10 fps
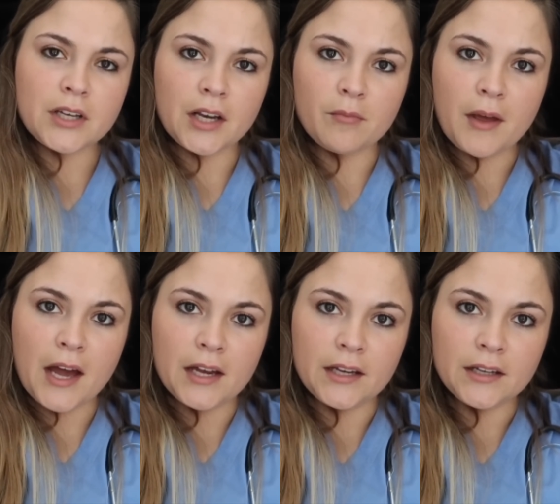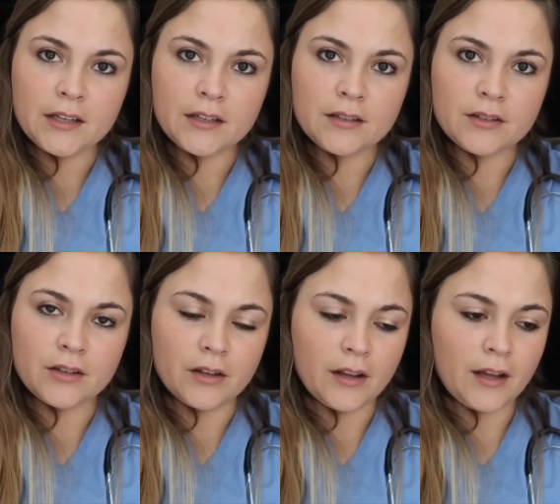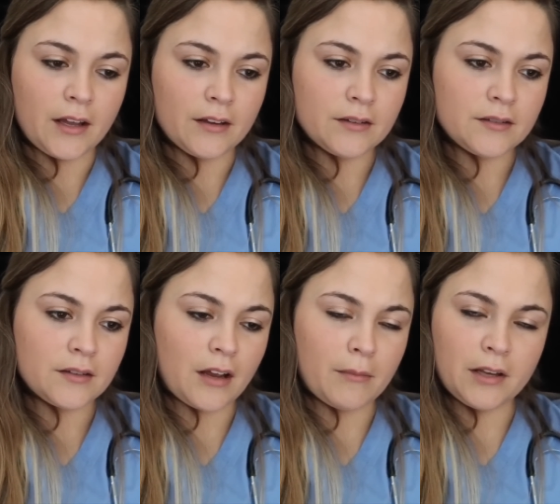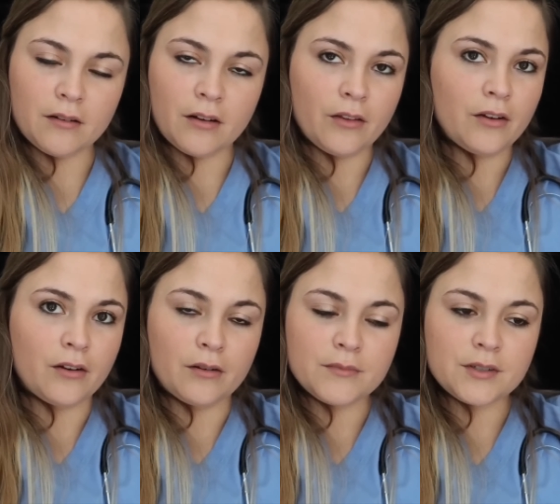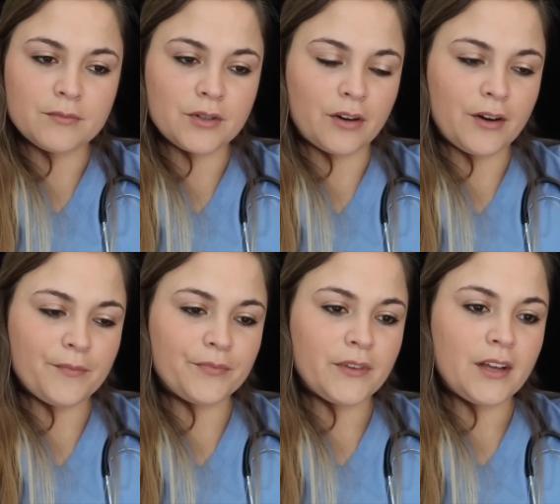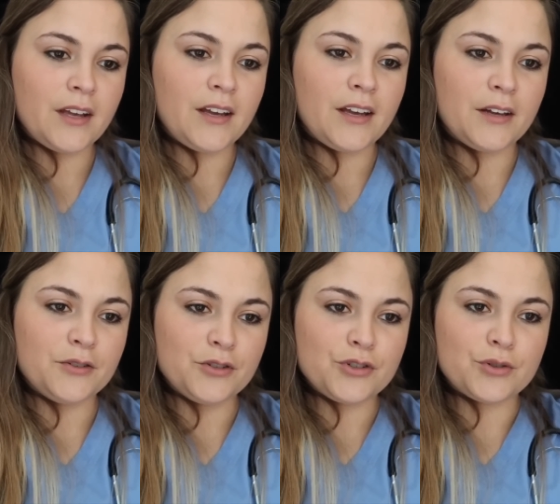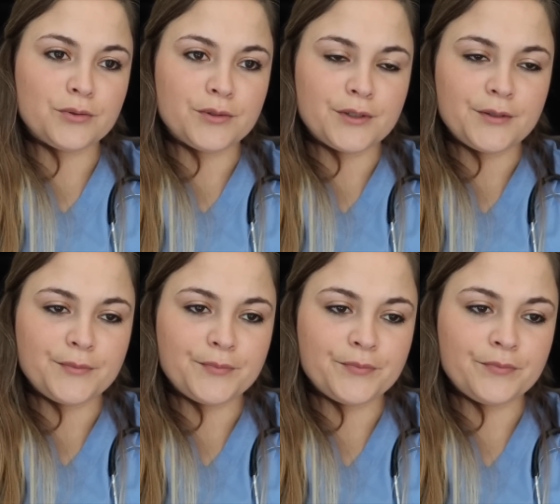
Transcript: Just kind of patting on the hands, on the arms, I'm sorry, and your shoulder.